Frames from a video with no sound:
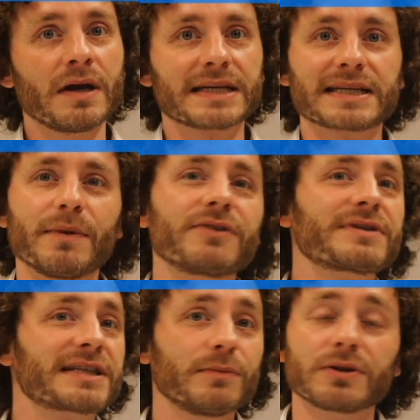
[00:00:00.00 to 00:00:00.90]
Some other
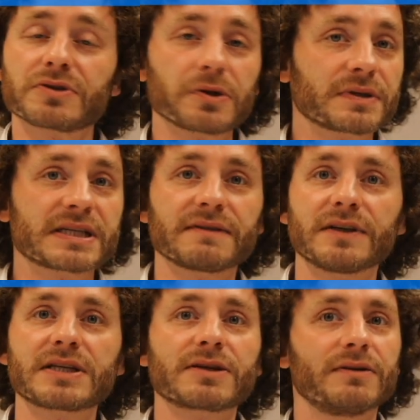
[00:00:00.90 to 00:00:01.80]
similar sources of
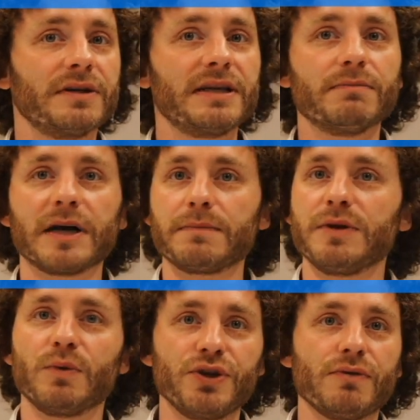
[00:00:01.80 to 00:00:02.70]
uncertainty might
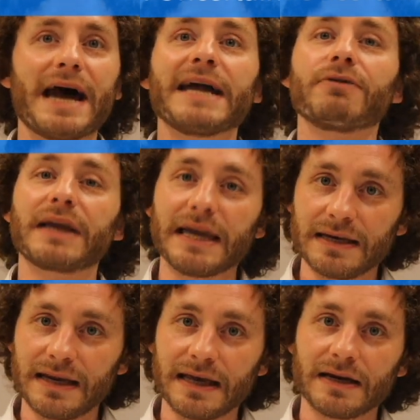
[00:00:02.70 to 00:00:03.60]
be when you
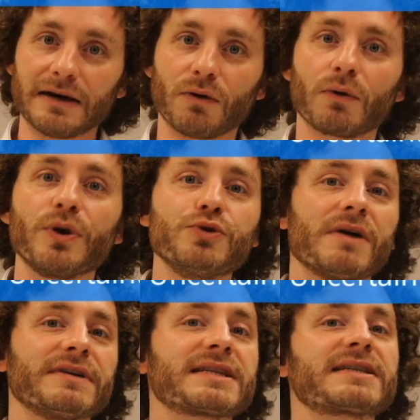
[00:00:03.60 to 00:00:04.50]
aggregate data or when you
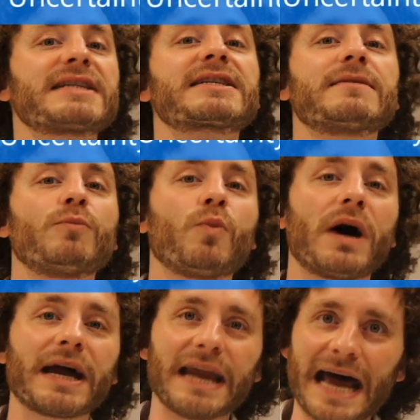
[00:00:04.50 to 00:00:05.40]
have a
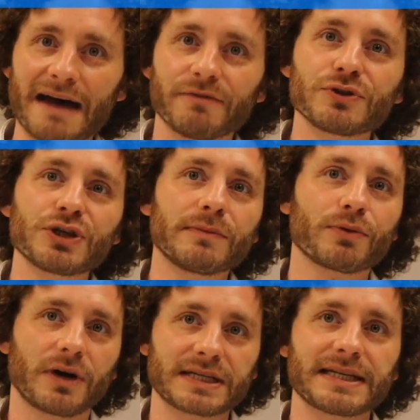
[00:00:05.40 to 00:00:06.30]
system-wide averaging
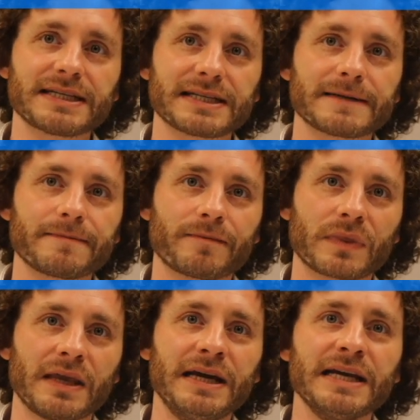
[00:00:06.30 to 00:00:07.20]
process.
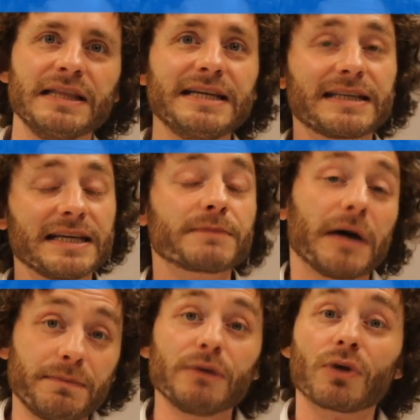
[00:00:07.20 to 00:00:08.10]
These things
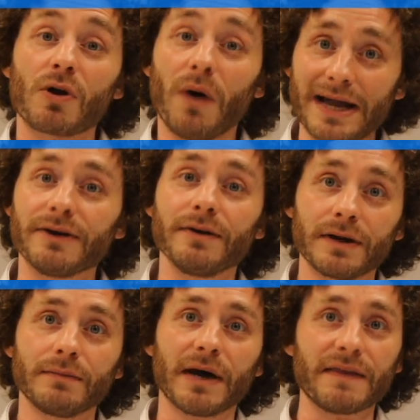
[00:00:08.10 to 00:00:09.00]
might be
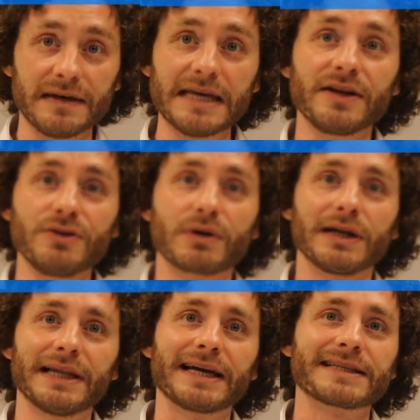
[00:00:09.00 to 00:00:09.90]
required by the data you
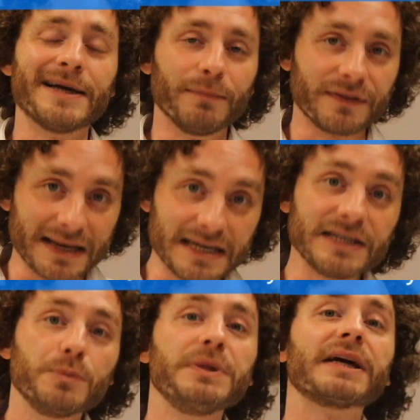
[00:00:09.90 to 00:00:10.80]
collect, but they
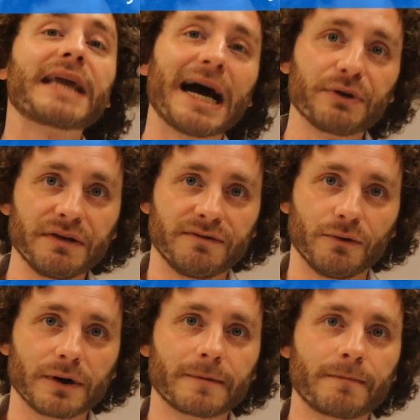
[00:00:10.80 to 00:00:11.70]
need to be accounted
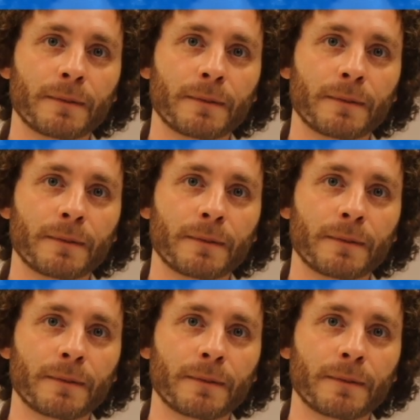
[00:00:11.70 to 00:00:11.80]
for,